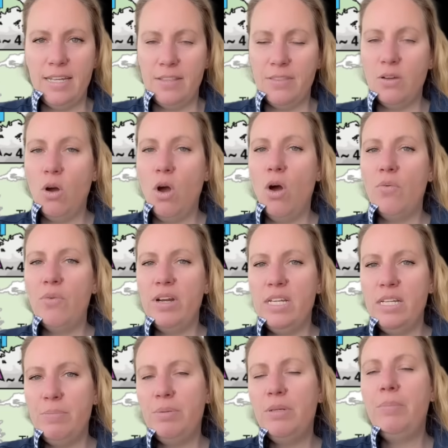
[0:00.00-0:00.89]
And they're
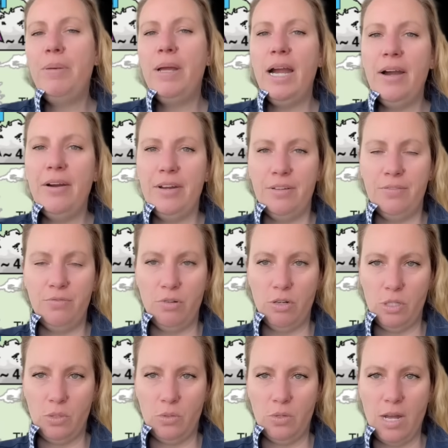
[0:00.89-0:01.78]
already preparing
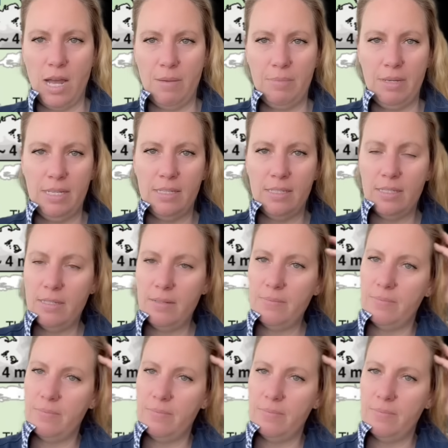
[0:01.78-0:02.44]
for tsunamis.